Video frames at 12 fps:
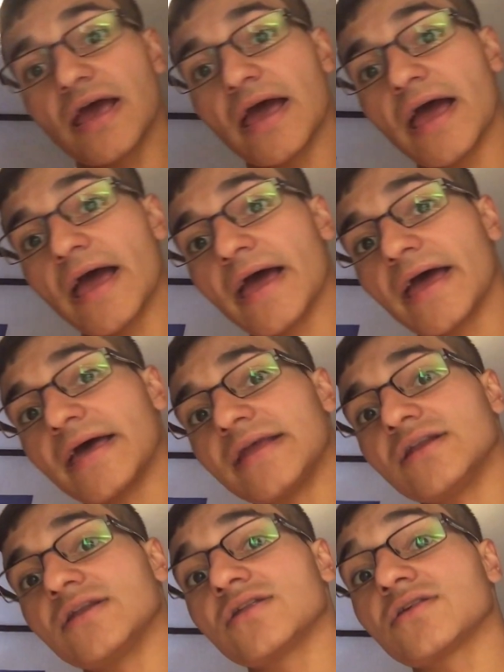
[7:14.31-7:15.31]

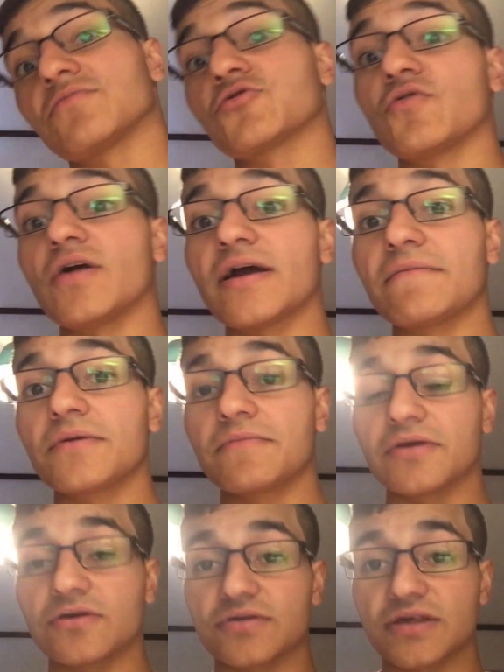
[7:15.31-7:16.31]
and subscribe
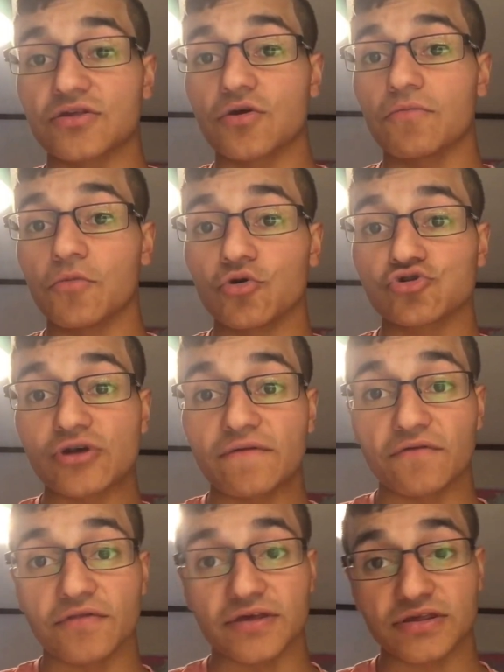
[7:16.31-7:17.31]
because he's got more
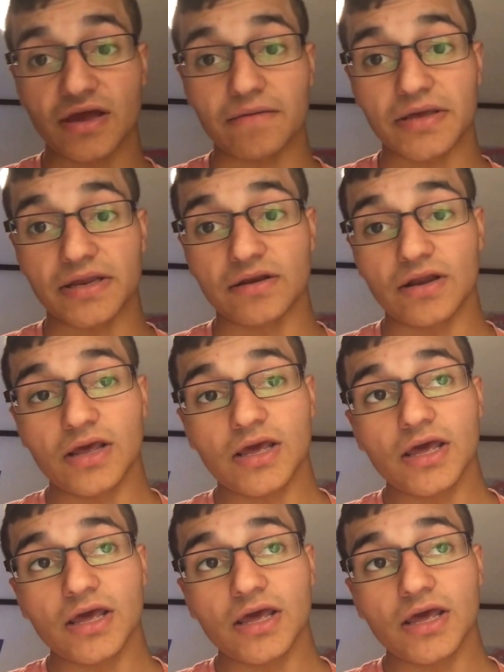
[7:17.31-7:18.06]
travel things coming.